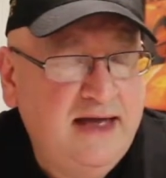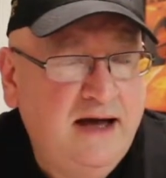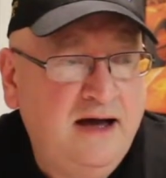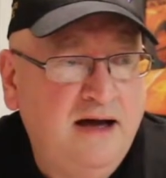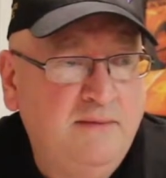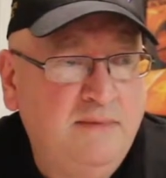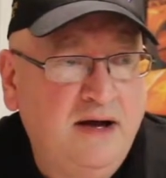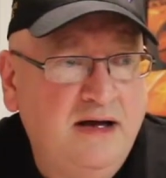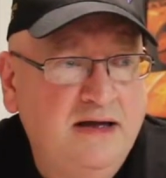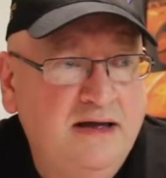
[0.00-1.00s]

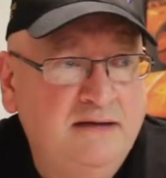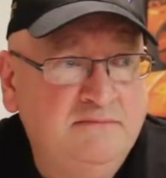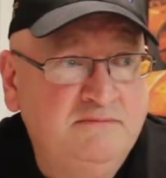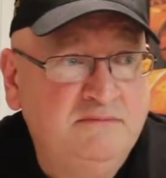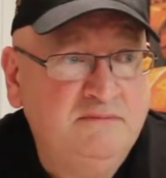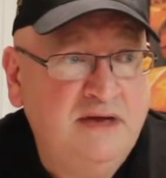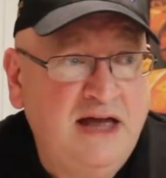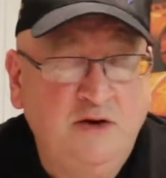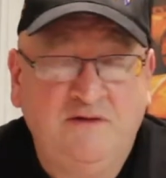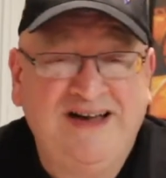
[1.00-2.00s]
and
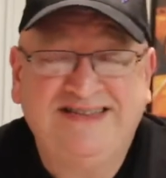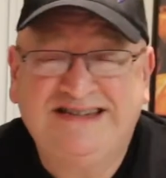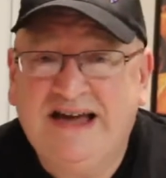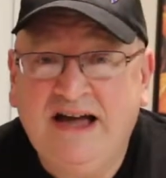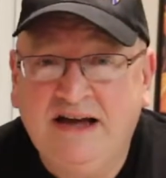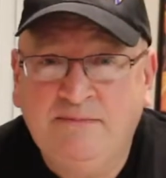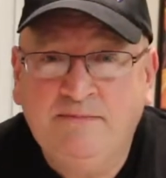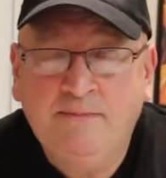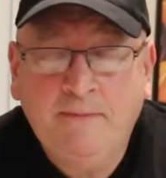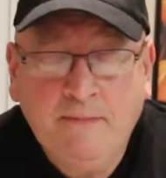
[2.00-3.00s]
you've got the
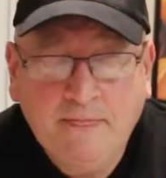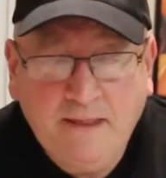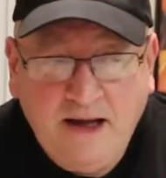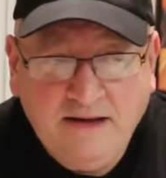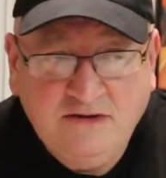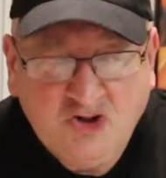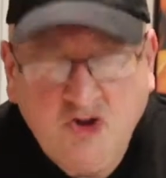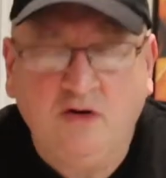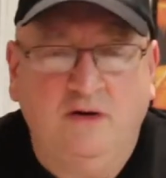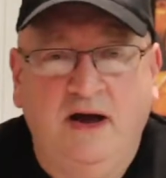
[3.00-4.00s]
time,
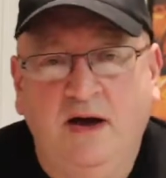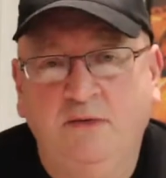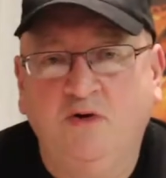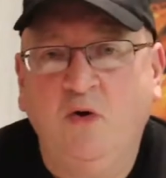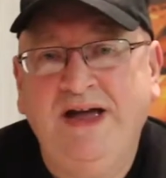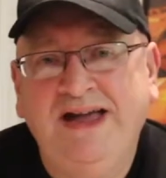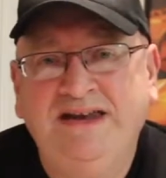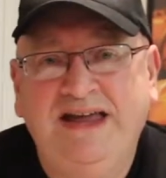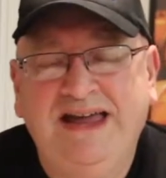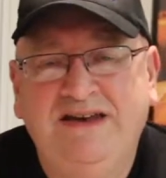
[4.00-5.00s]
sure, I would go
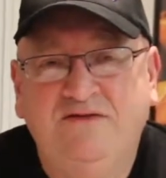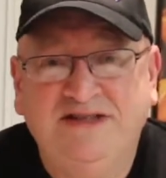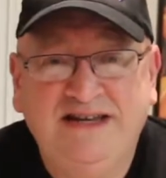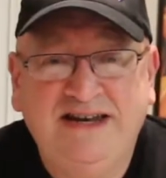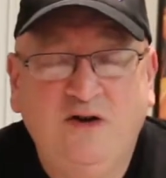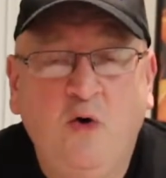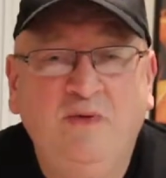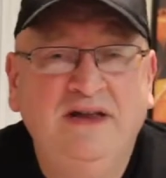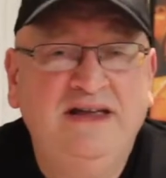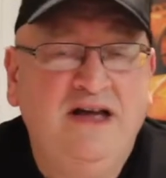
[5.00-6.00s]
ahead and visit it.
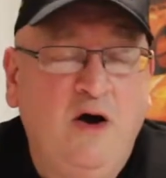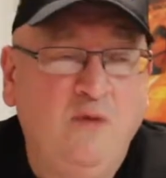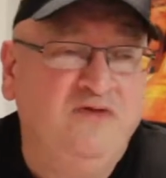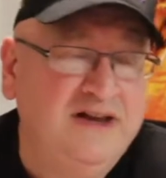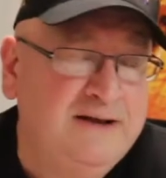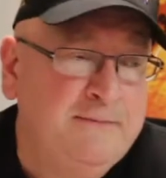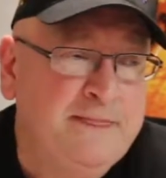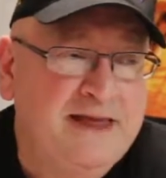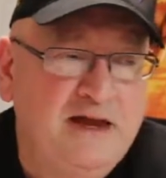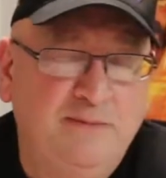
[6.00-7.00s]
Hopefully
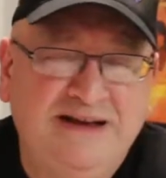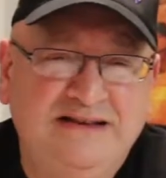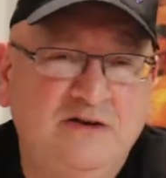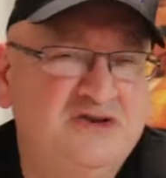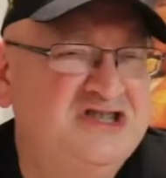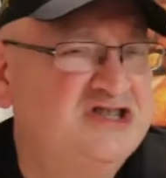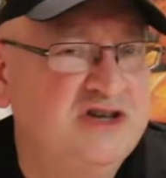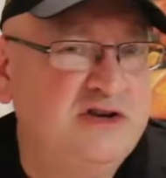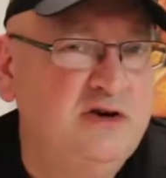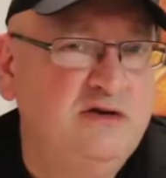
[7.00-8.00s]
it'll be a little
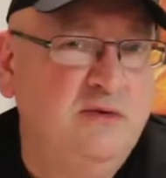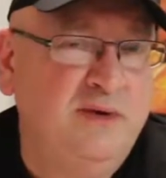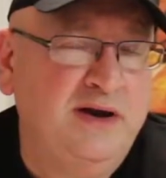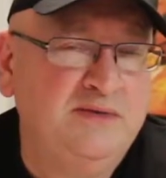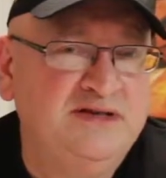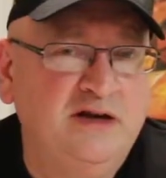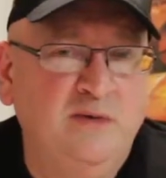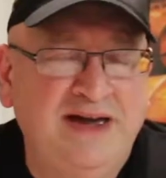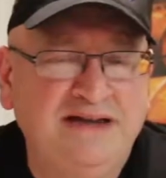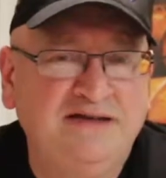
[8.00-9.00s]
sunnier than when I was
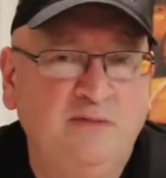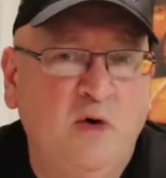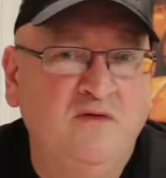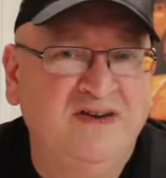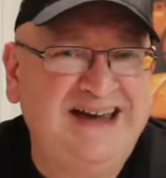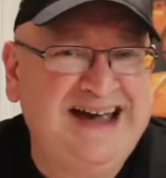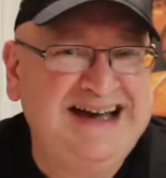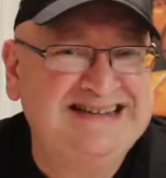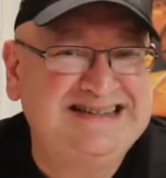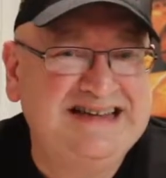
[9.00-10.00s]
there. We had some
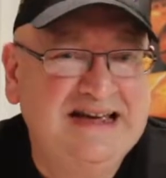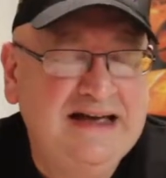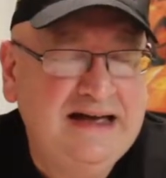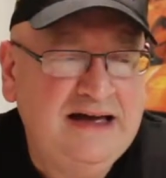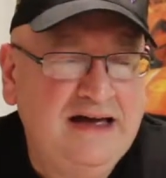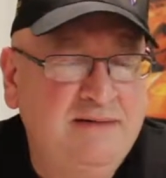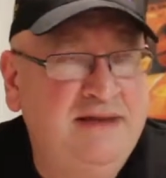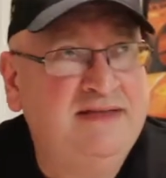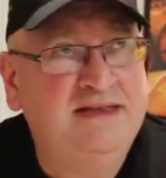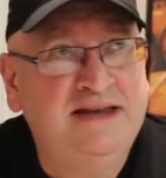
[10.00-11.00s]
overcast. I
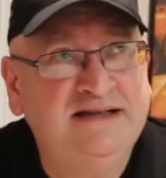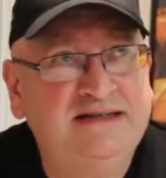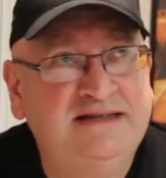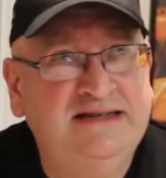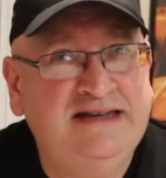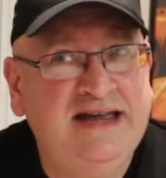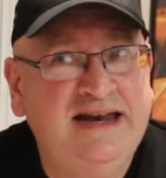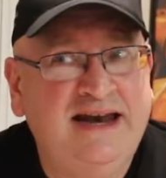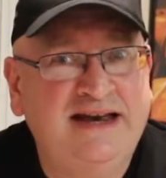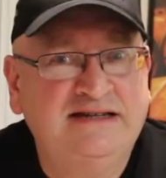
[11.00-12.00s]
think the next day
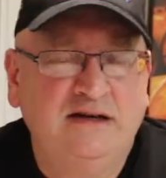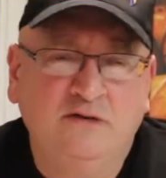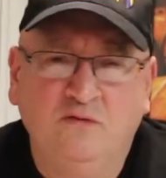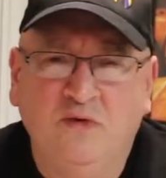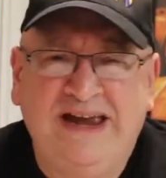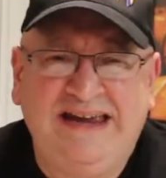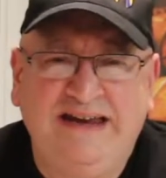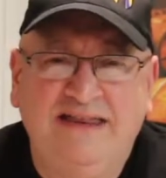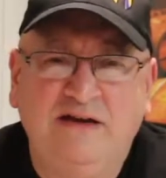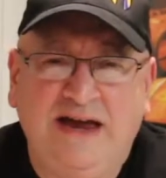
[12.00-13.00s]
it actually
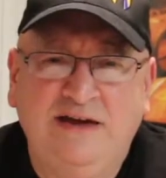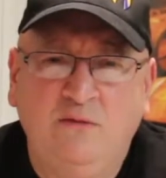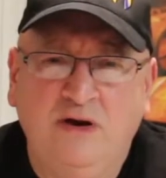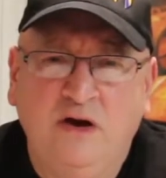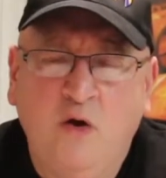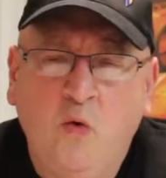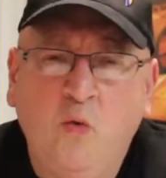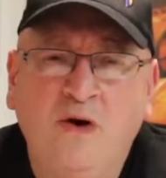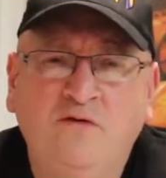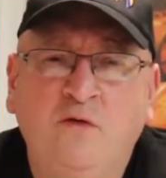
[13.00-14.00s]
rained. I think I had
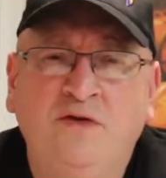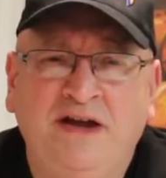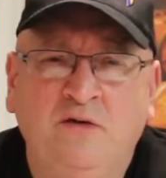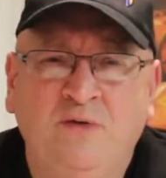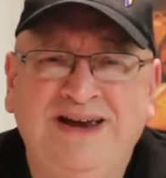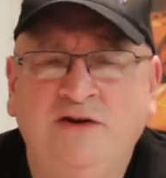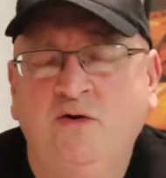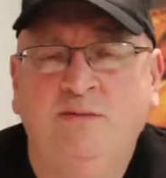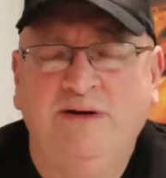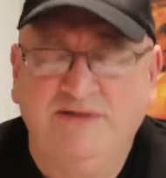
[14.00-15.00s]
one full day of rain
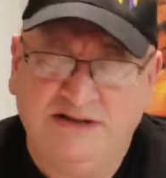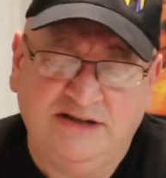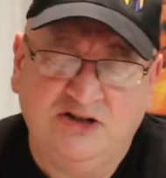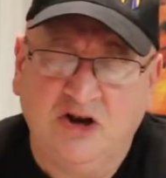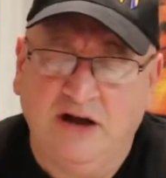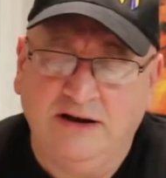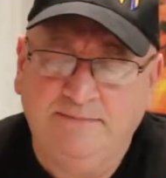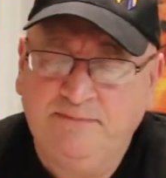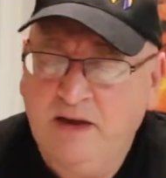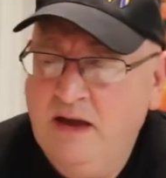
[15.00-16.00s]
during my visit to Scotland.